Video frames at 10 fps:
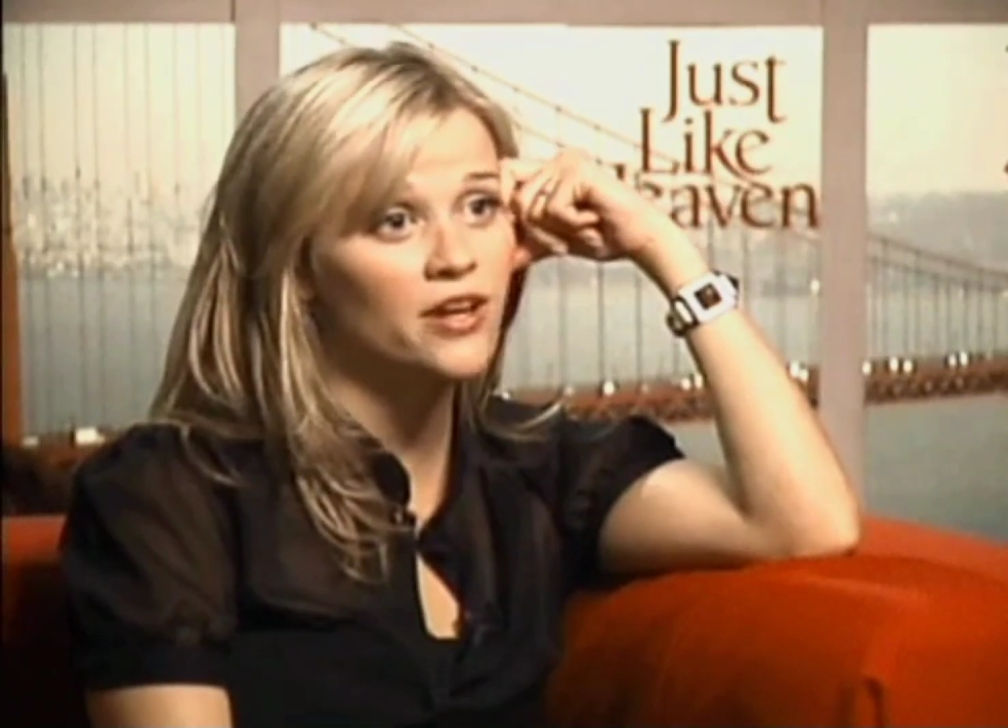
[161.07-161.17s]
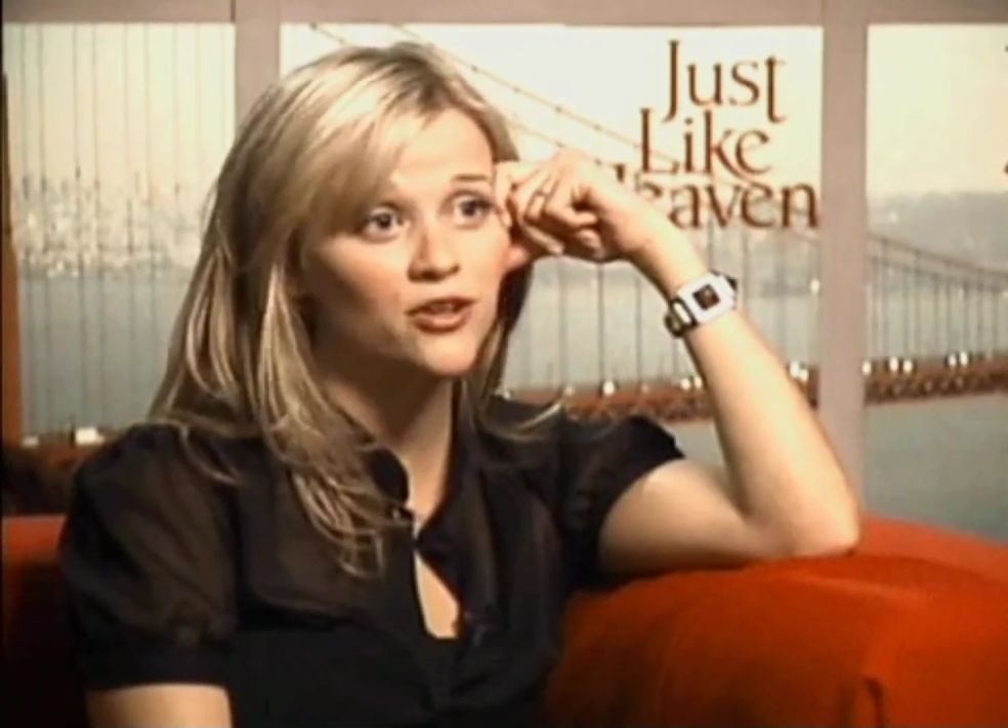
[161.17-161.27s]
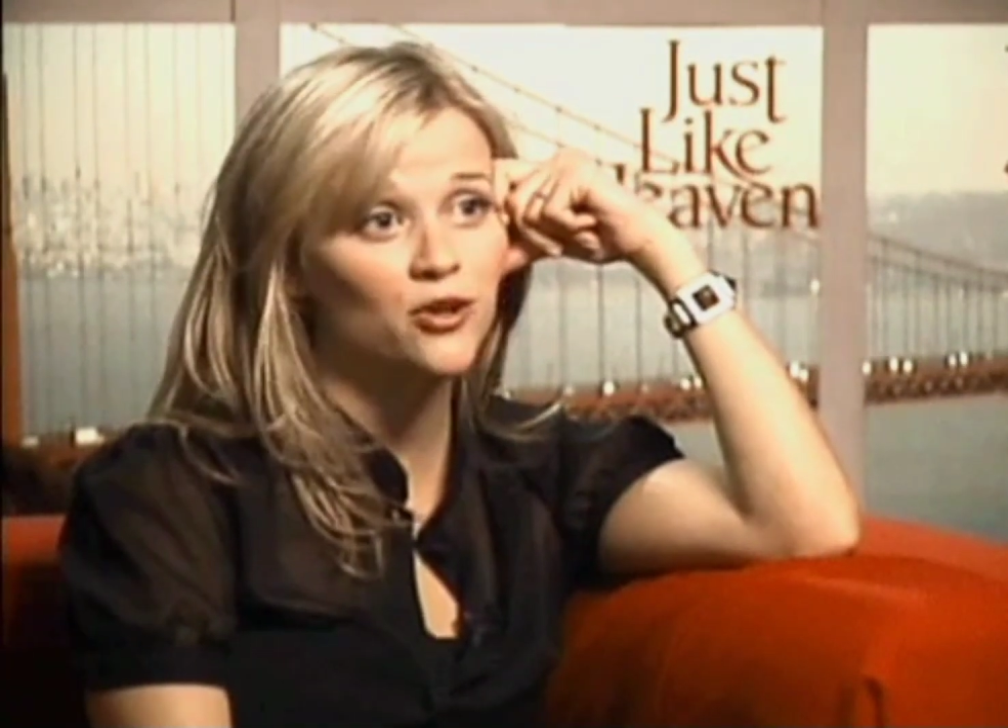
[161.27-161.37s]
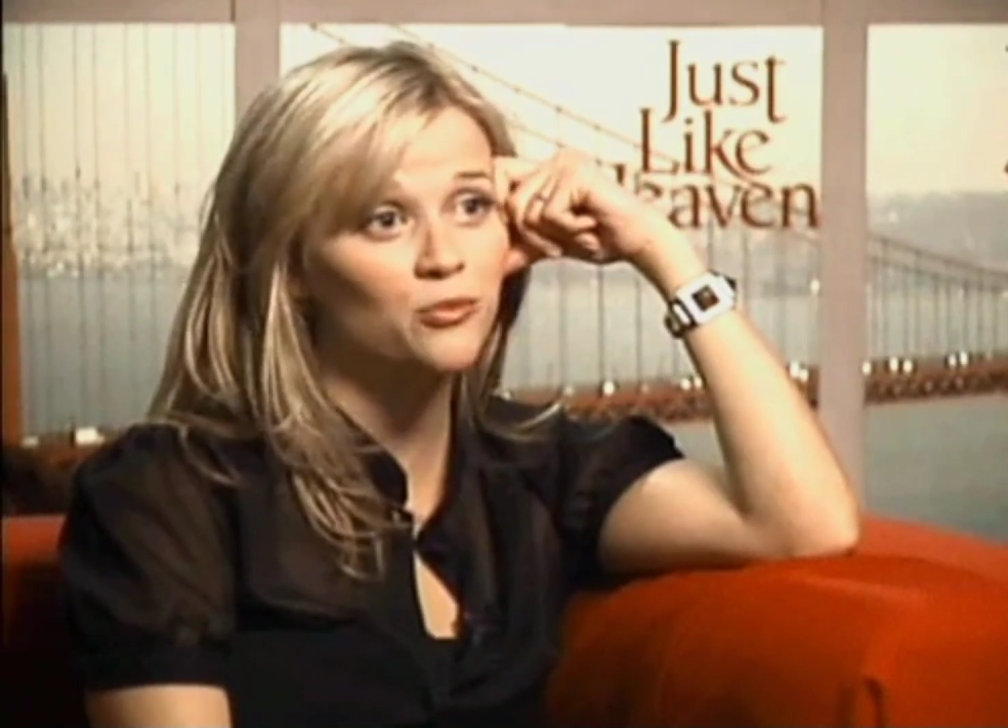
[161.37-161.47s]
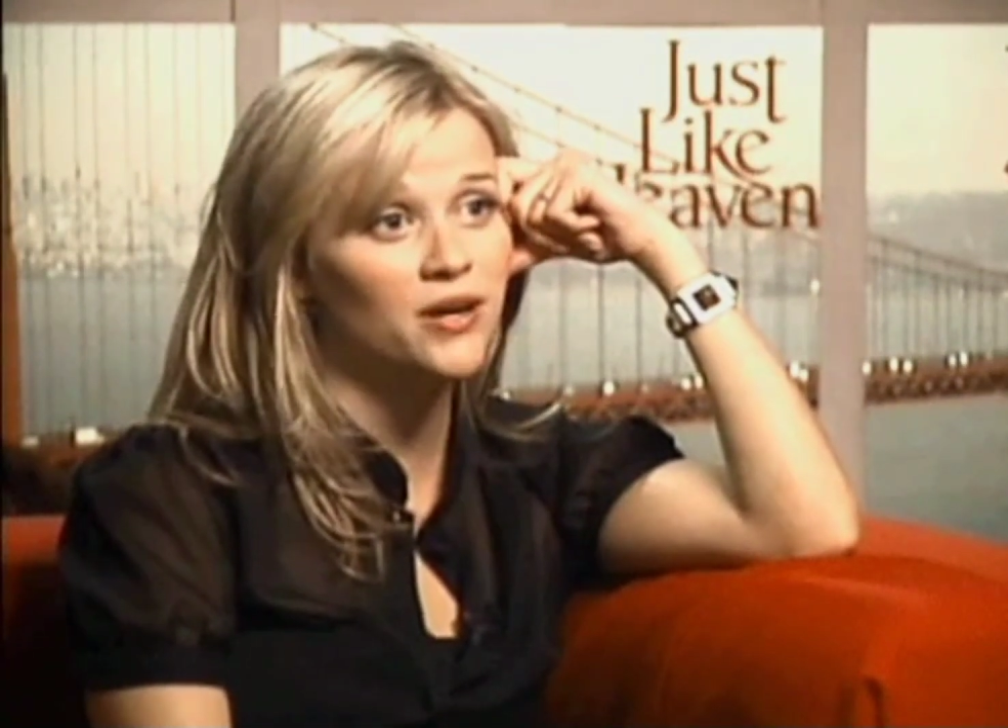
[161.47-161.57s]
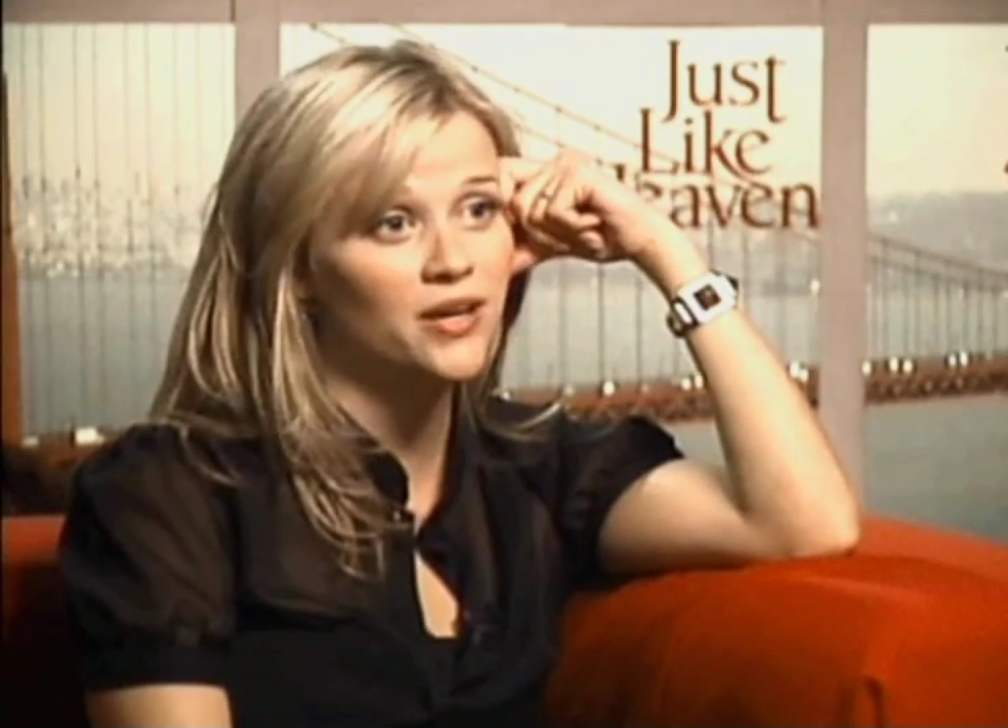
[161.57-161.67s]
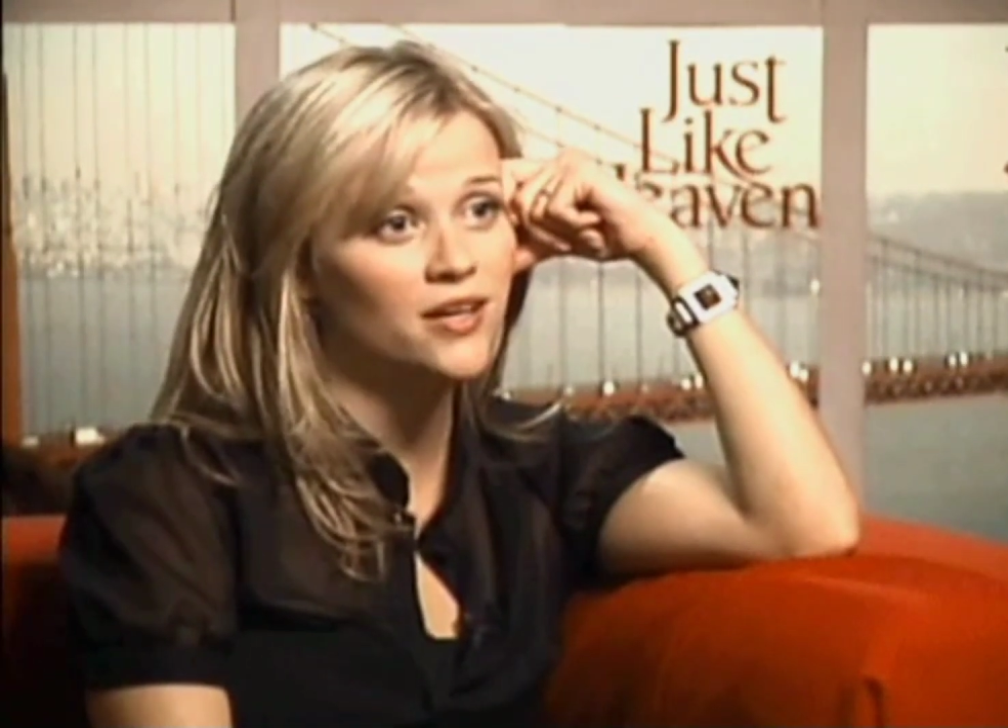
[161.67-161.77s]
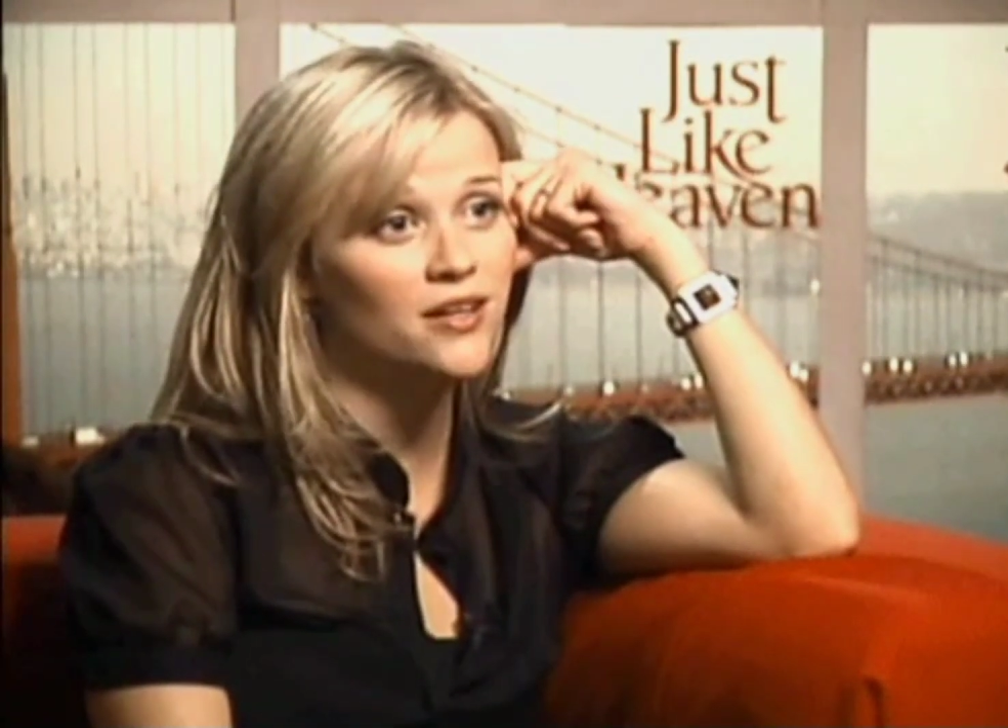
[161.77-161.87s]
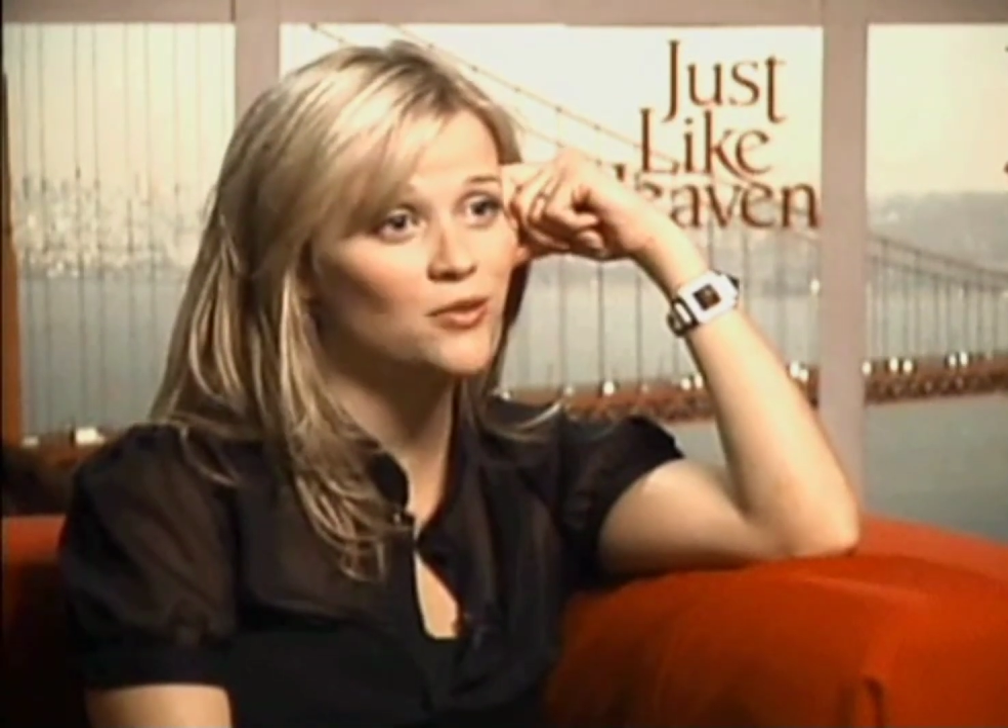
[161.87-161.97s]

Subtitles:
had no money,